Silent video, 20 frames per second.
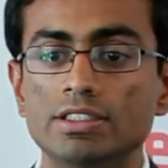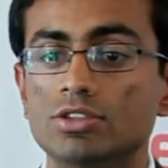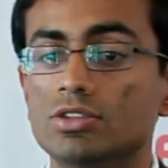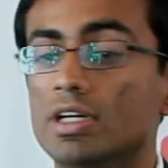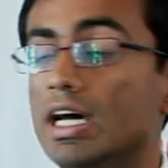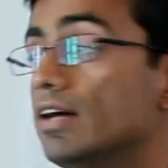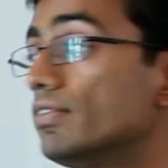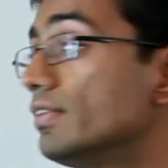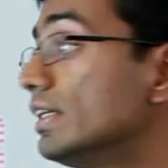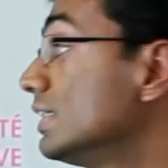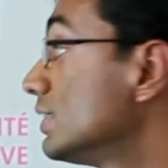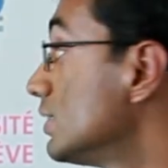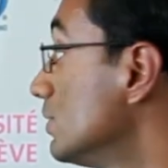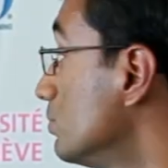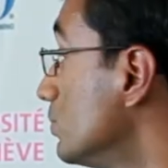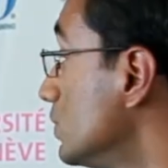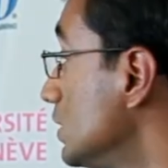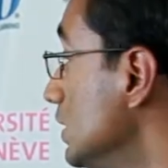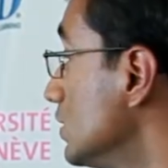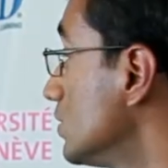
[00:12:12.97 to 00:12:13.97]
So having
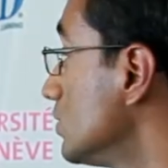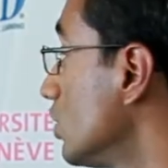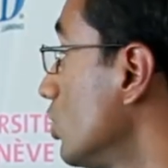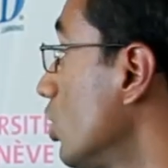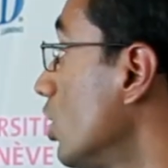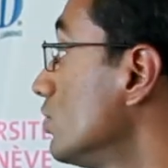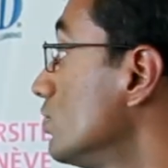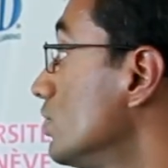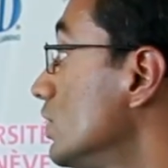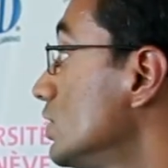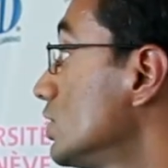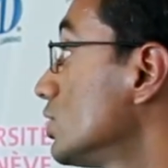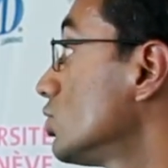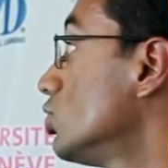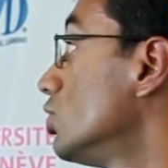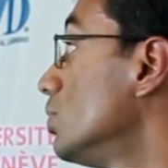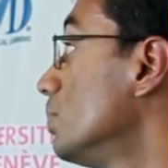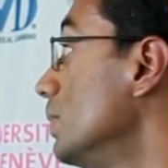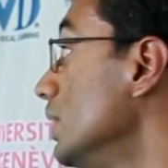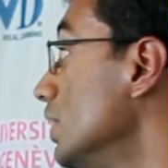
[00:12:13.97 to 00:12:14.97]
some seasonal offers
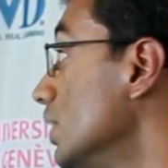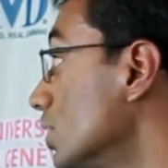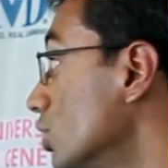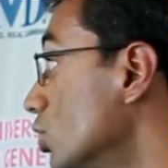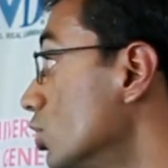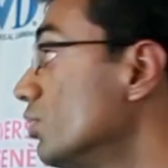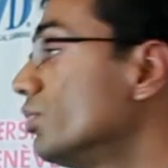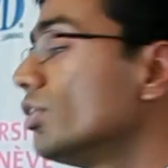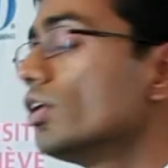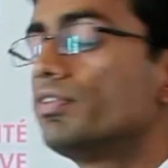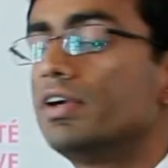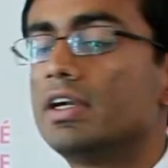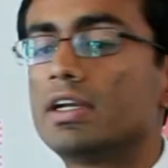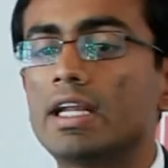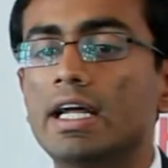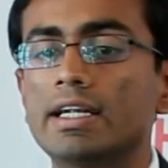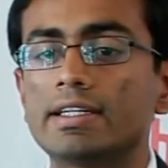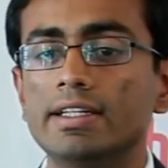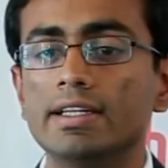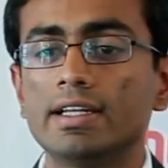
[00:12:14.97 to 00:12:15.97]
could be a good way of
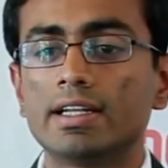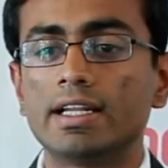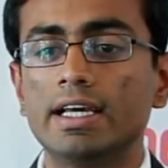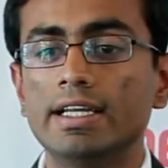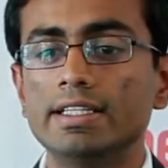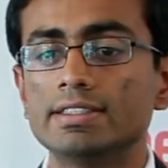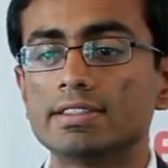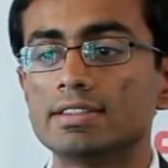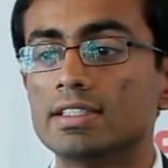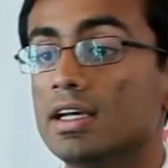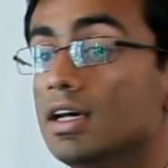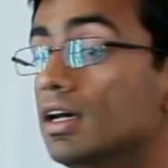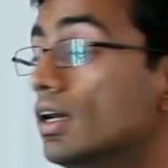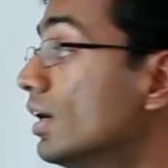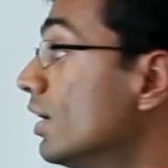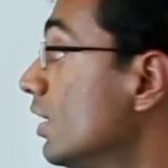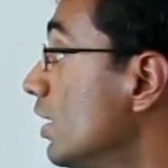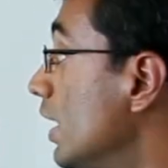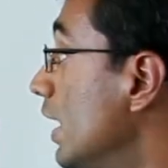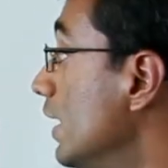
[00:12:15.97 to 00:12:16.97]
attracting clients.
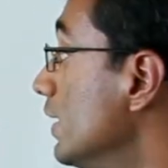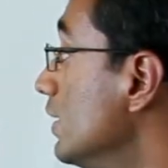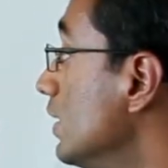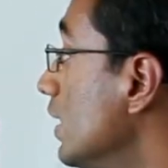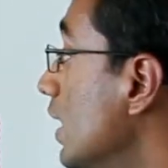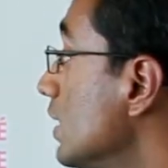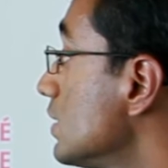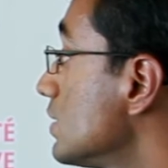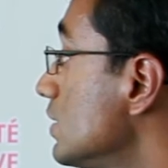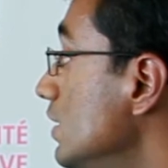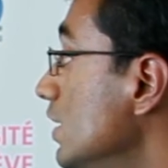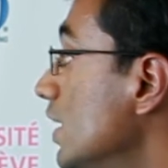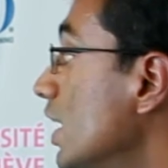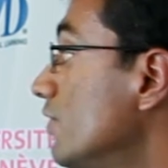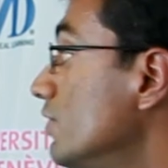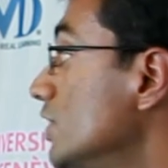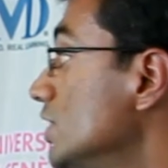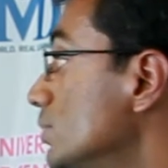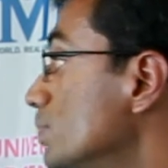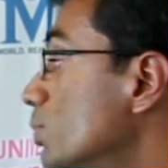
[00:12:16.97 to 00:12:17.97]
And lastly,
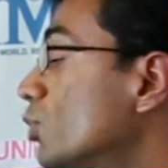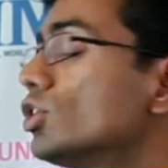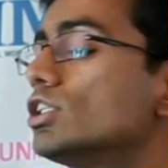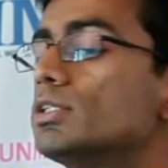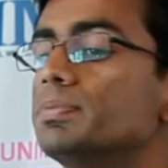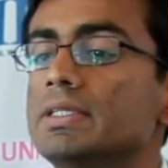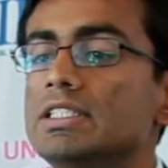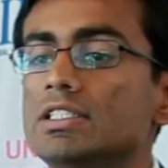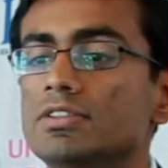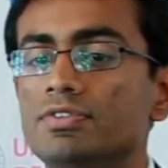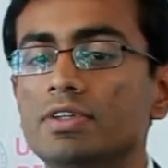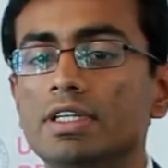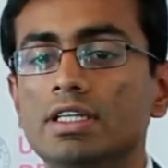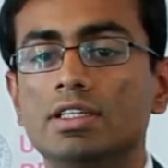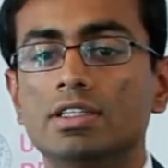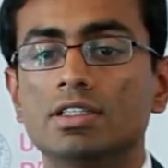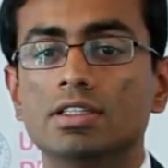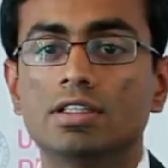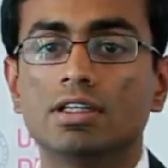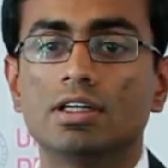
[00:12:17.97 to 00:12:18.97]
having
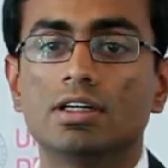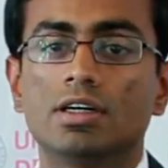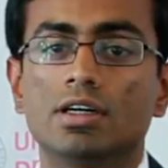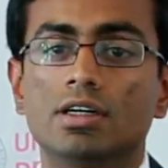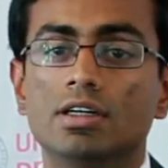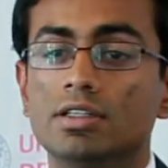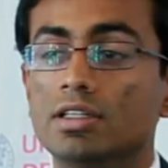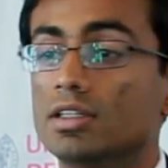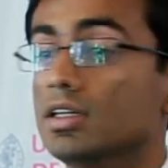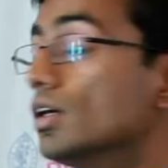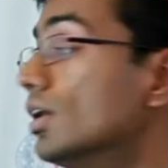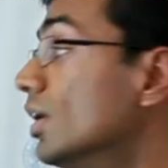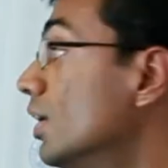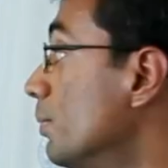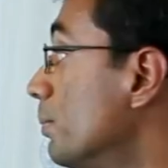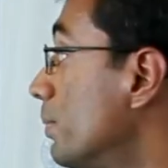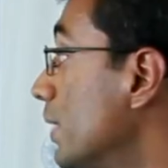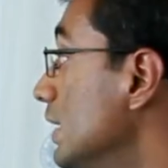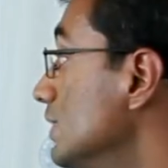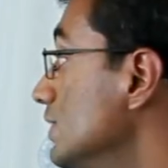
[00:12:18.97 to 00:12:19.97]
sport-specific
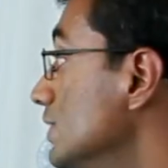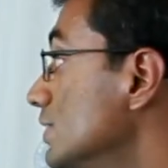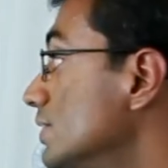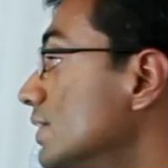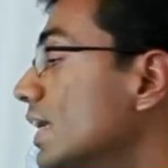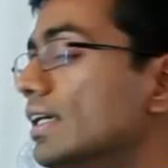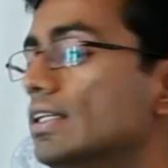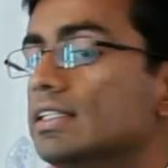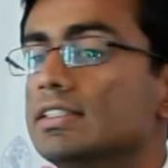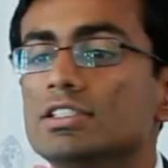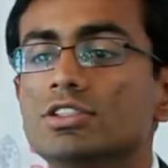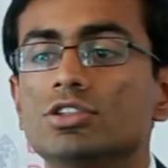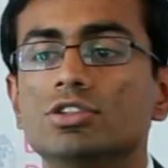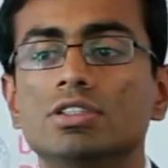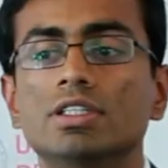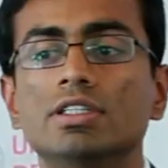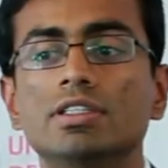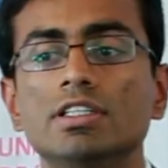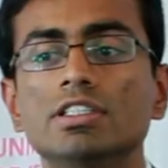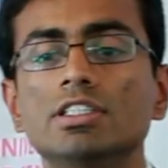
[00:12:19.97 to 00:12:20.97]
pricing strategies. So
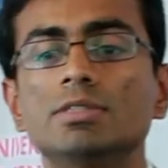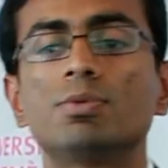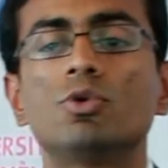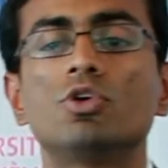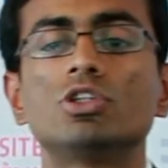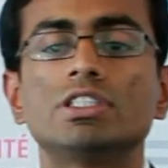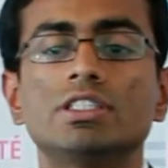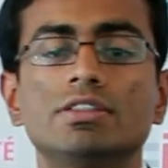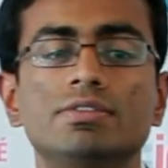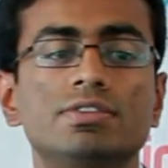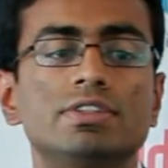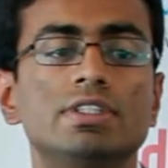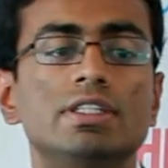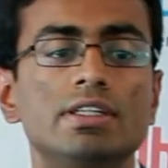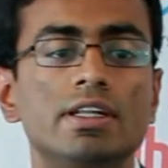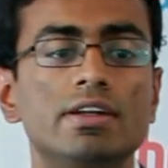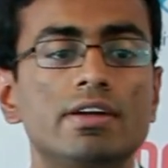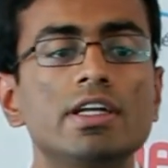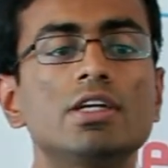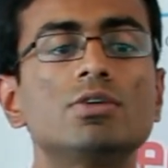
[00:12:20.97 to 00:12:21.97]
certain sports have
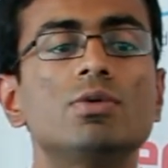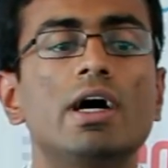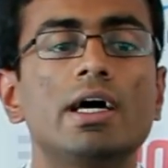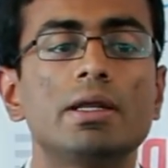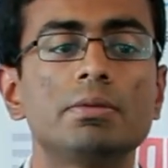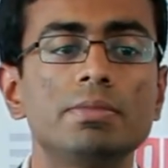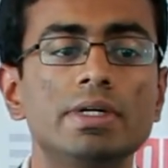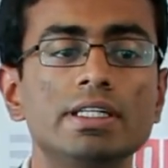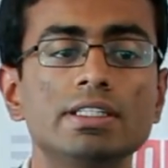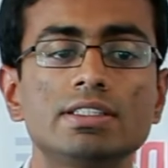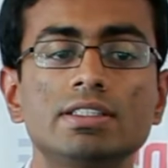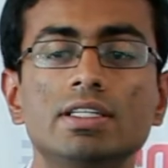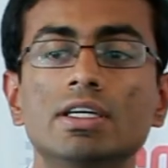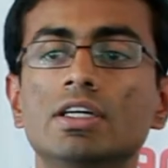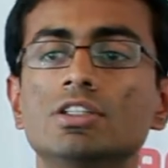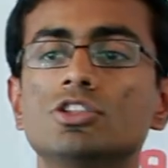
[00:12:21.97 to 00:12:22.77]
certain requirements.